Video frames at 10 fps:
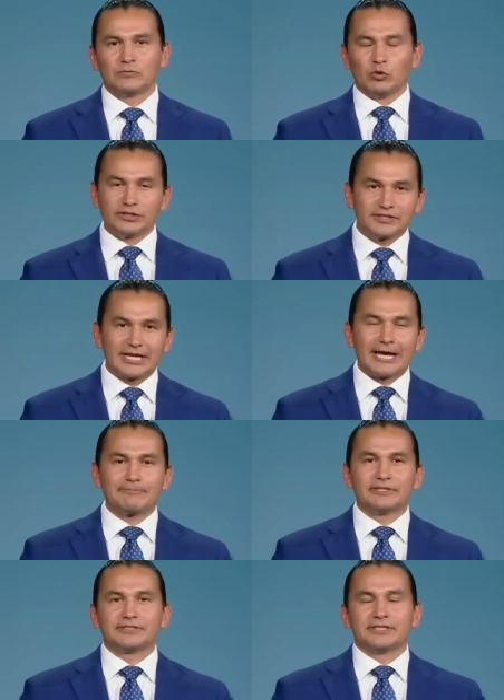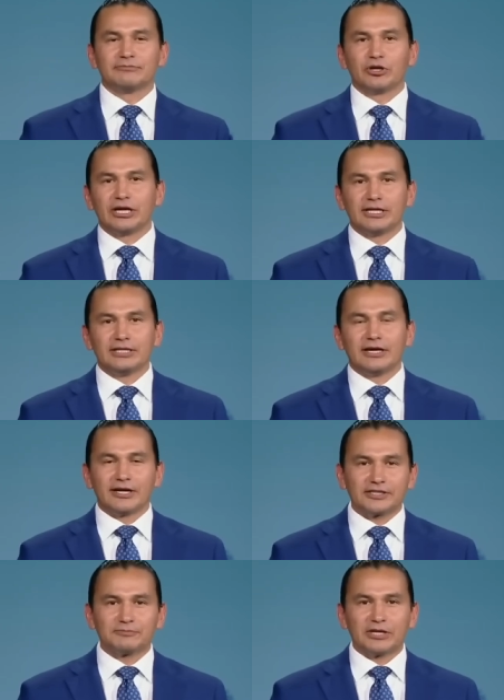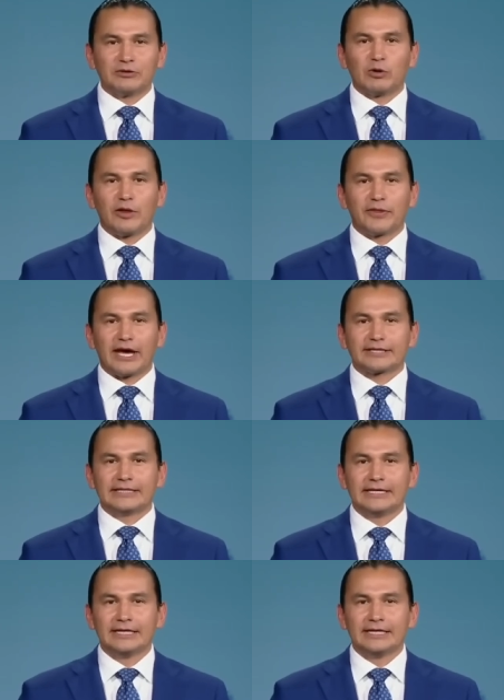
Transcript: One step is to bring in an unexplained wealth act.